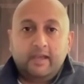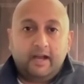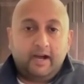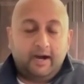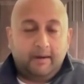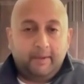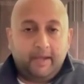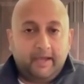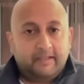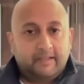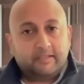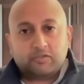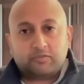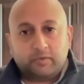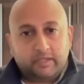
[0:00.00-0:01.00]
Um, and I think
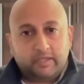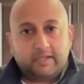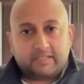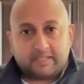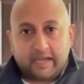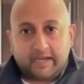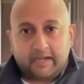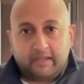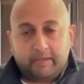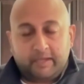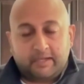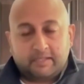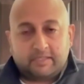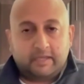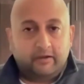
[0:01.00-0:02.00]
that's really exciting
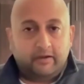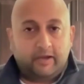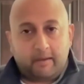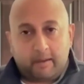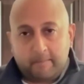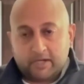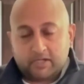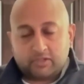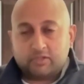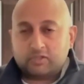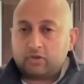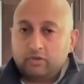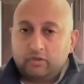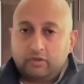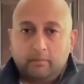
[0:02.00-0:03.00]
because you know I, I mentioned this
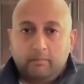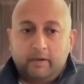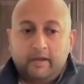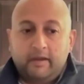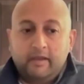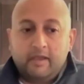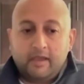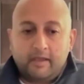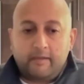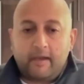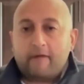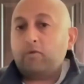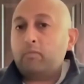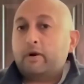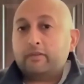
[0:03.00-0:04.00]
earlier, but
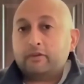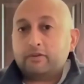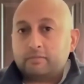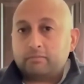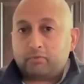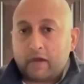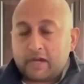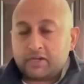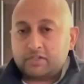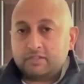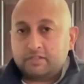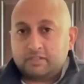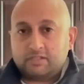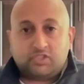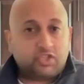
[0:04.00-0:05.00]
every one of those impressions
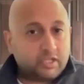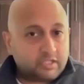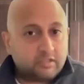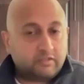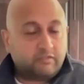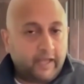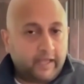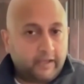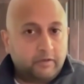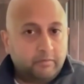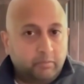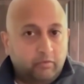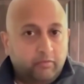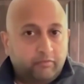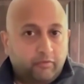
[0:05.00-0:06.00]
is just as
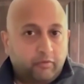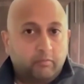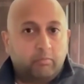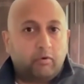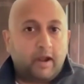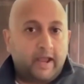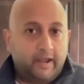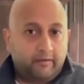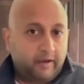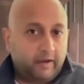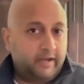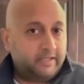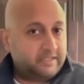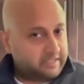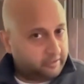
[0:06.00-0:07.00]
valuable for a brand, right?
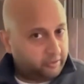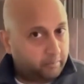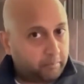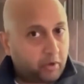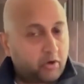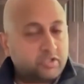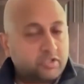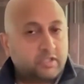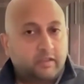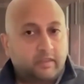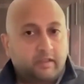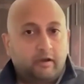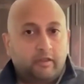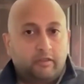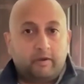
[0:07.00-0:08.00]
It's still a person on
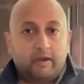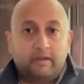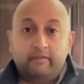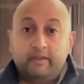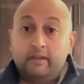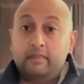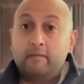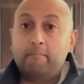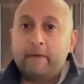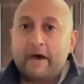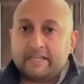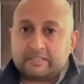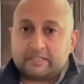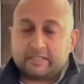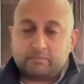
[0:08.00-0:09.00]
the other end of it and the
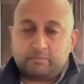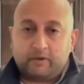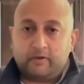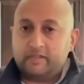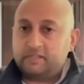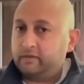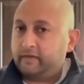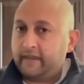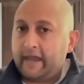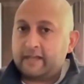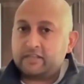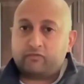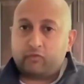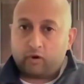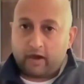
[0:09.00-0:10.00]
best experience you can
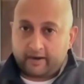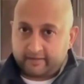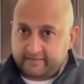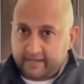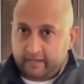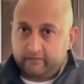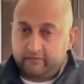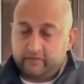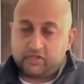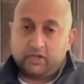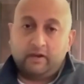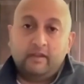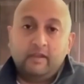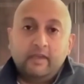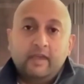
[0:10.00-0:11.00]
ask for on a television.
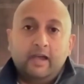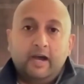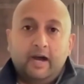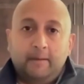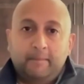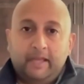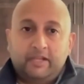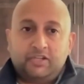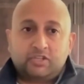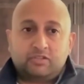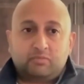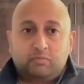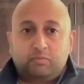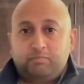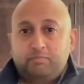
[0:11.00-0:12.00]
Um, it
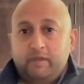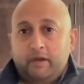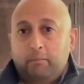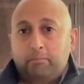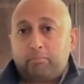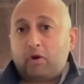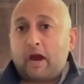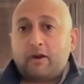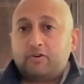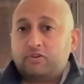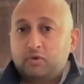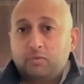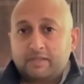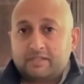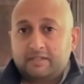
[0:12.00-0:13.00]
just, you know, prior
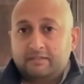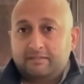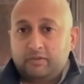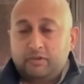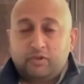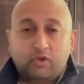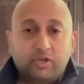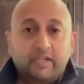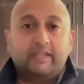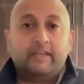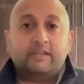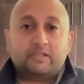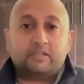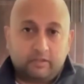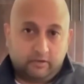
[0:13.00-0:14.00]
to wasn't, you couldn't
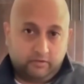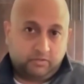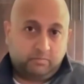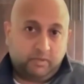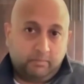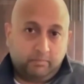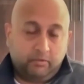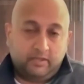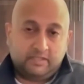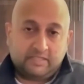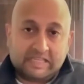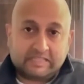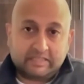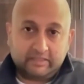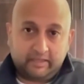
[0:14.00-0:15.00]
get to those people as
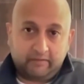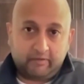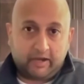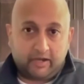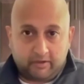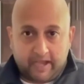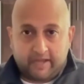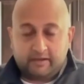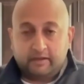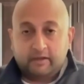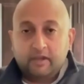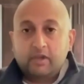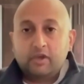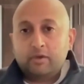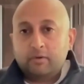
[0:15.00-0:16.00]
easily, right? You had to
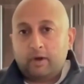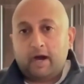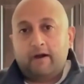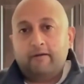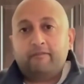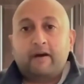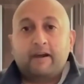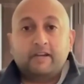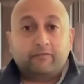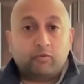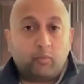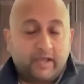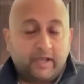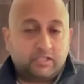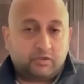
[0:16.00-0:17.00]
uh, find different
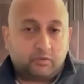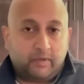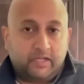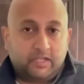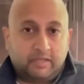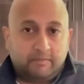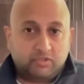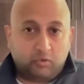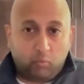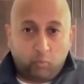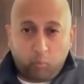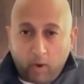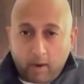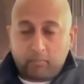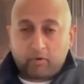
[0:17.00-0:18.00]
ways to reach them. So
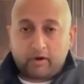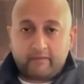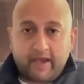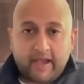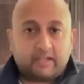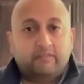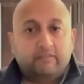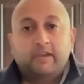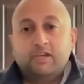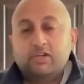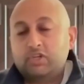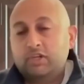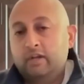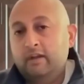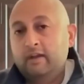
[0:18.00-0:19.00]
one point of
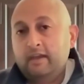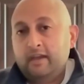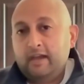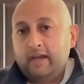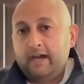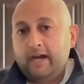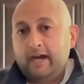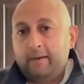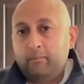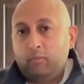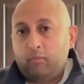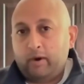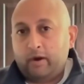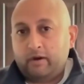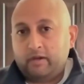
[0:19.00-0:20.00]
activation um,
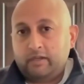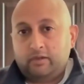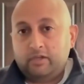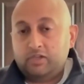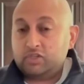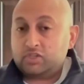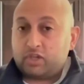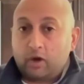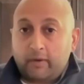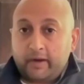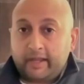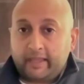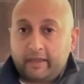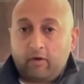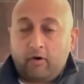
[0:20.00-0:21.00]
where you can just go in
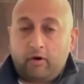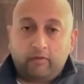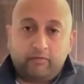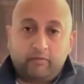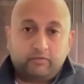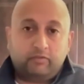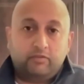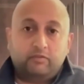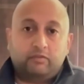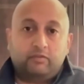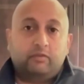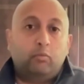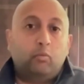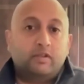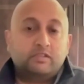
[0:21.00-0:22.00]
and get all those users
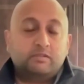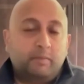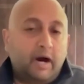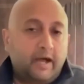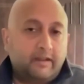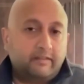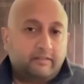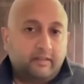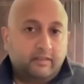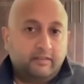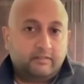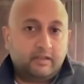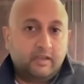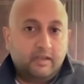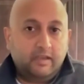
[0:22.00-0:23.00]
in one spot is,
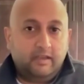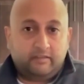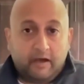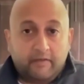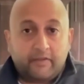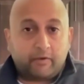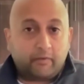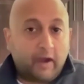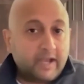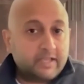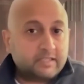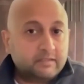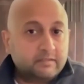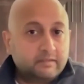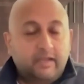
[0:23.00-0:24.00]
is, is on the
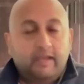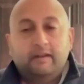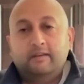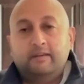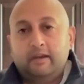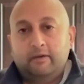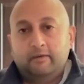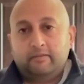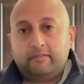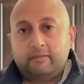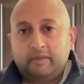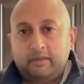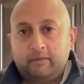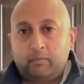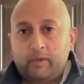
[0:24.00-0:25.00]
horizon. And, you know, it's
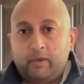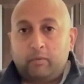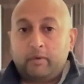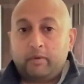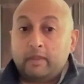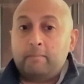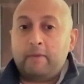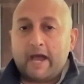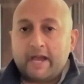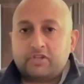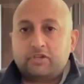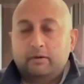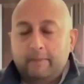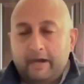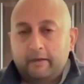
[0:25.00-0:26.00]
something that we are really
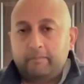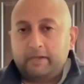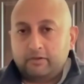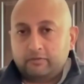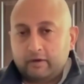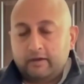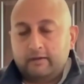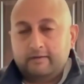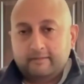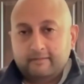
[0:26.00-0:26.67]
passionate about at Beachfront.